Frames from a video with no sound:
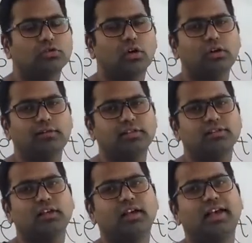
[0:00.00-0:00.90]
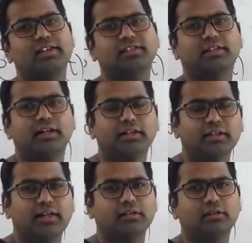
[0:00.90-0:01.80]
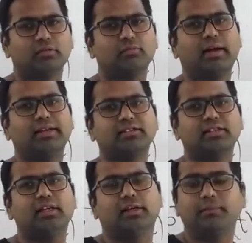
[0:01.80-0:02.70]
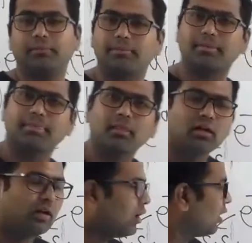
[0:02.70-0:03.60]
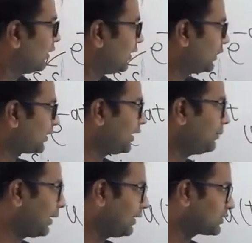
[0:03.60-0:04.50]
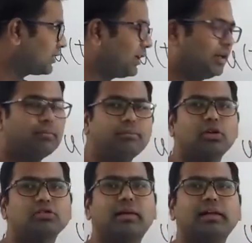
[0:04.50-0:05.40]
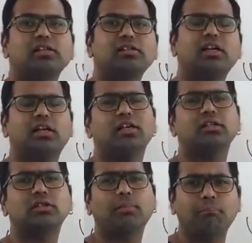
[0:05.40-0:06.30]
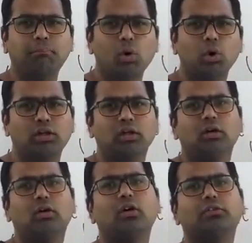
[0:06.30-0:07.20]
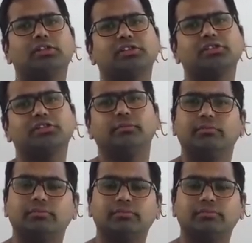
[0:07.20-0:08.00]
is always S greater than minus A. Greater than minus A because minus A is the pole of the system.